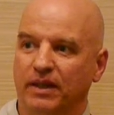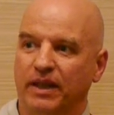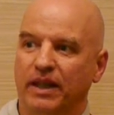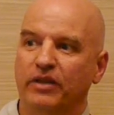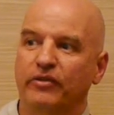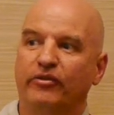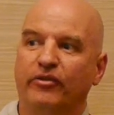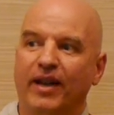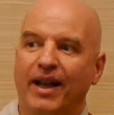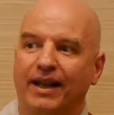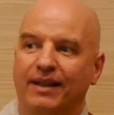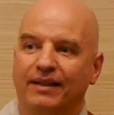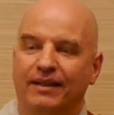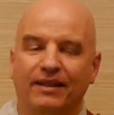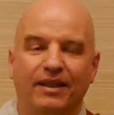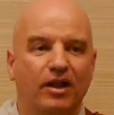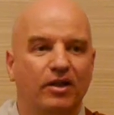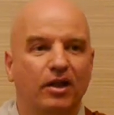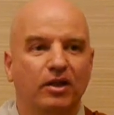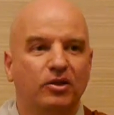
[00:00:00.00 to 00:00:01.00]
In fact,
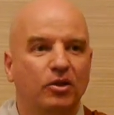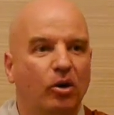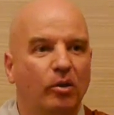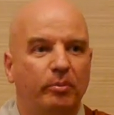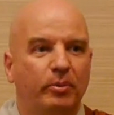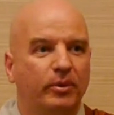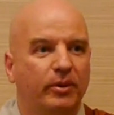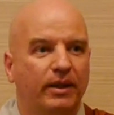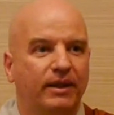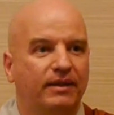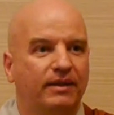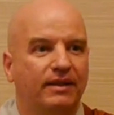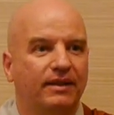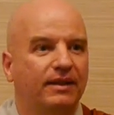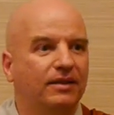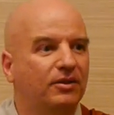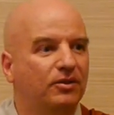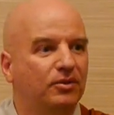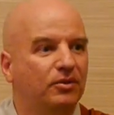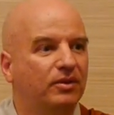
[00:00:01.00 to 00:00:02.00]
they are not operating
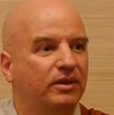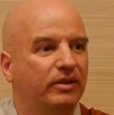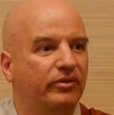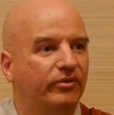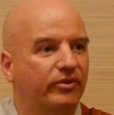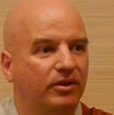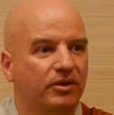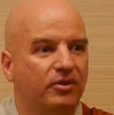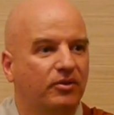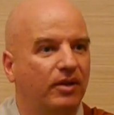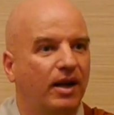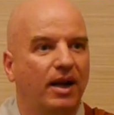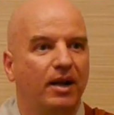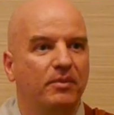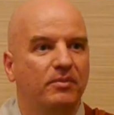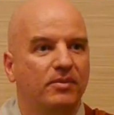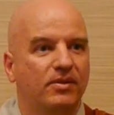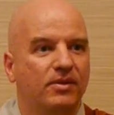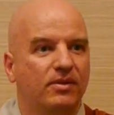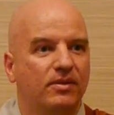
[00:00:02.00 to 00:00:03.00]
in two different
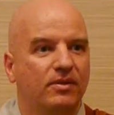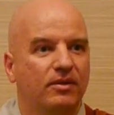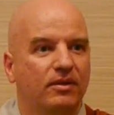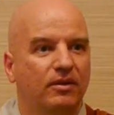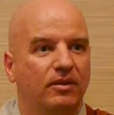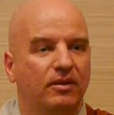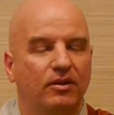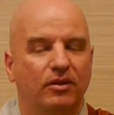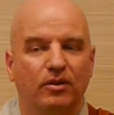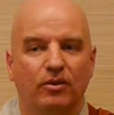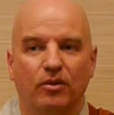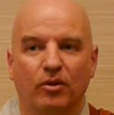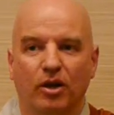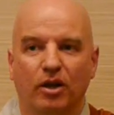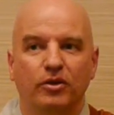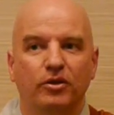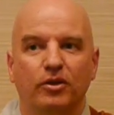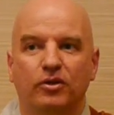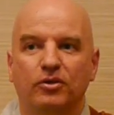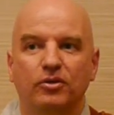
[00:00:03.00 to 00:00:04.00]
realms or
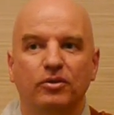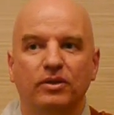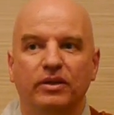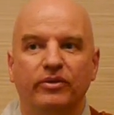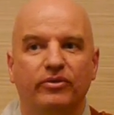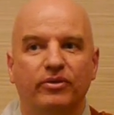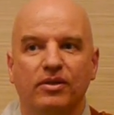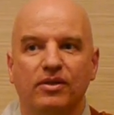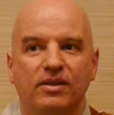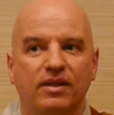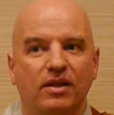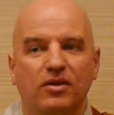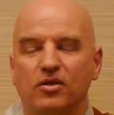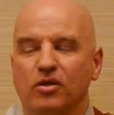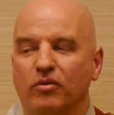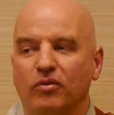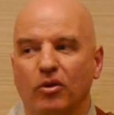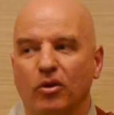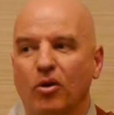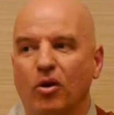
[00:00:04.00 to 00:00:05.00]
under two different sets
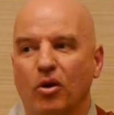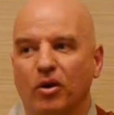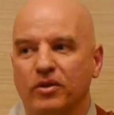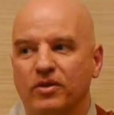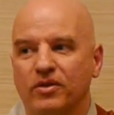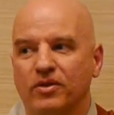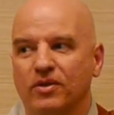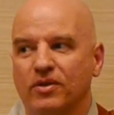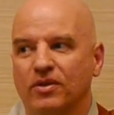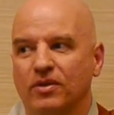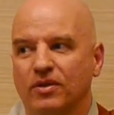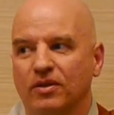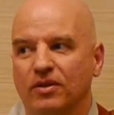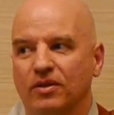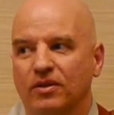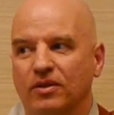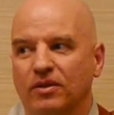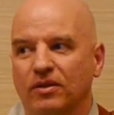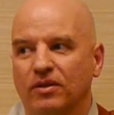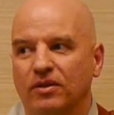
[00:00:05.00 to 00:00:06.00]
of laws.
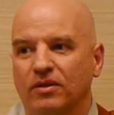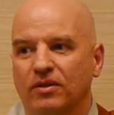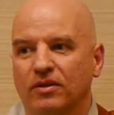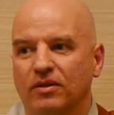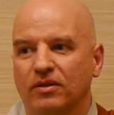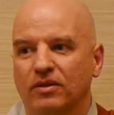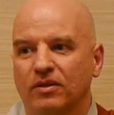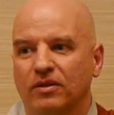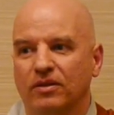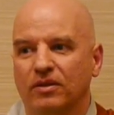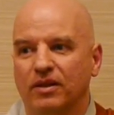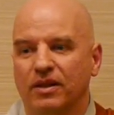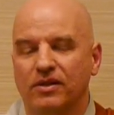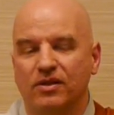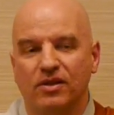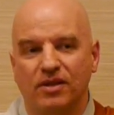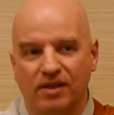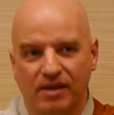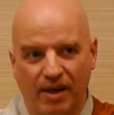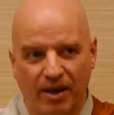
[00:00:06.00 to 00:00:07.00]
It's
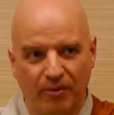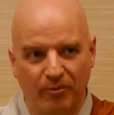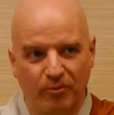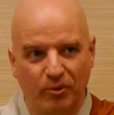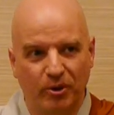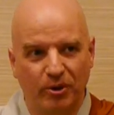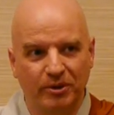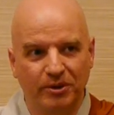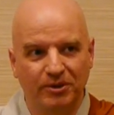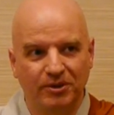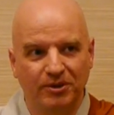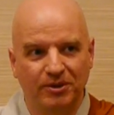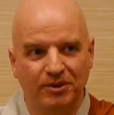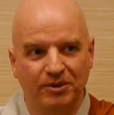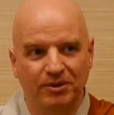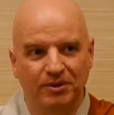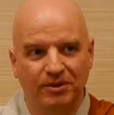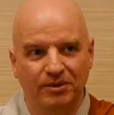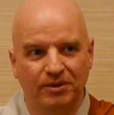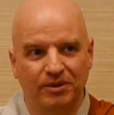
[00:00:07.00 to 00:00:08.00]
the same world,
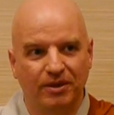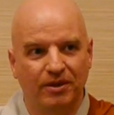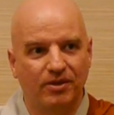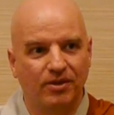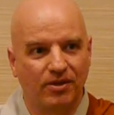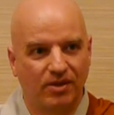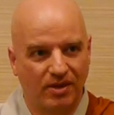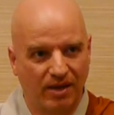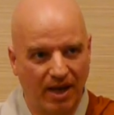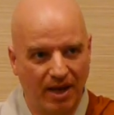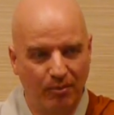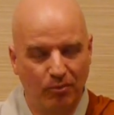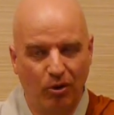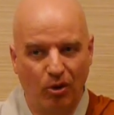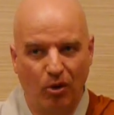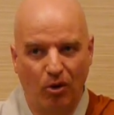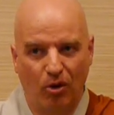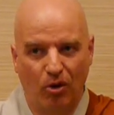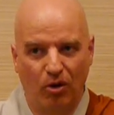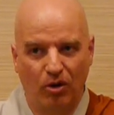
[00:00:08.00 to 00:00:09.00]
it's the same
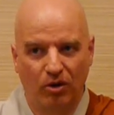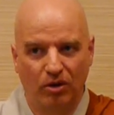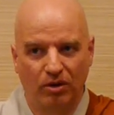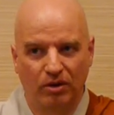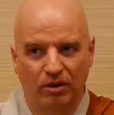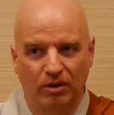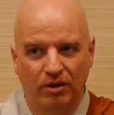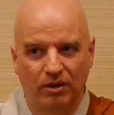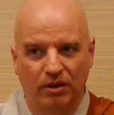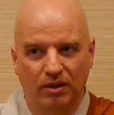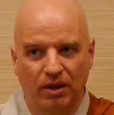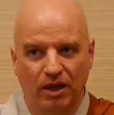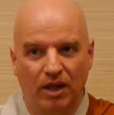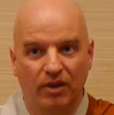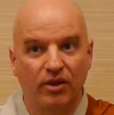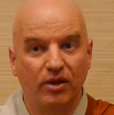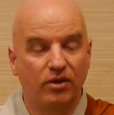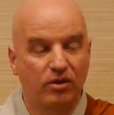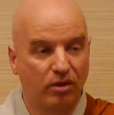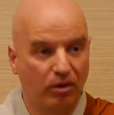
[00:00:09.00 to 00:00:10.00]
law.
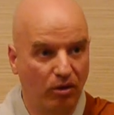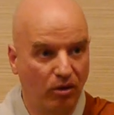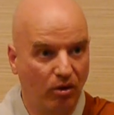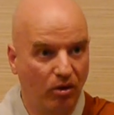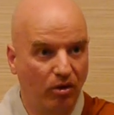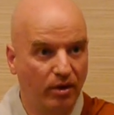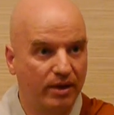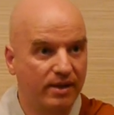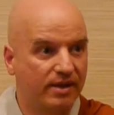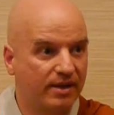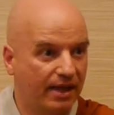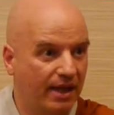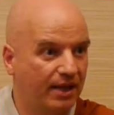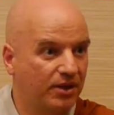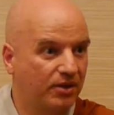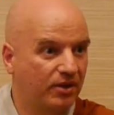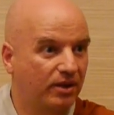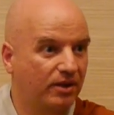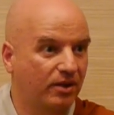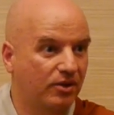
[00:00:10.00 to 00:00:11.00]
And this law in
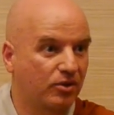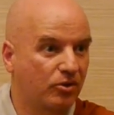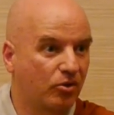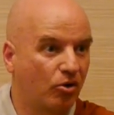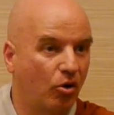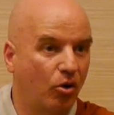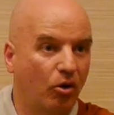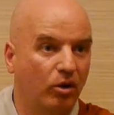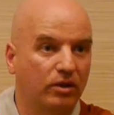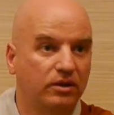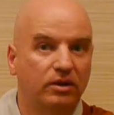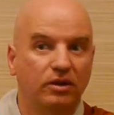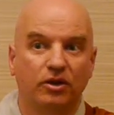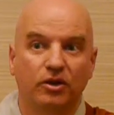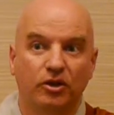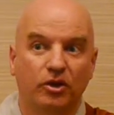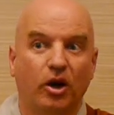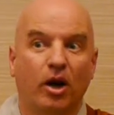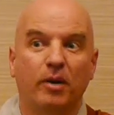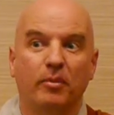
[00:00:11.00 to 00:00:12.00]
Sanskrit is called
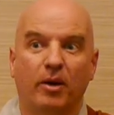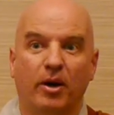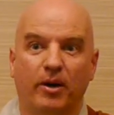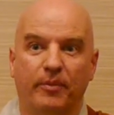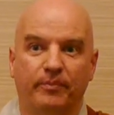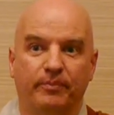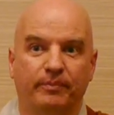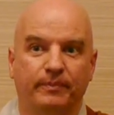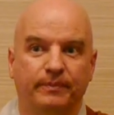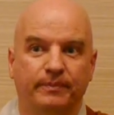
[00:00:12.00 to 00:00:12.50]
Dharma.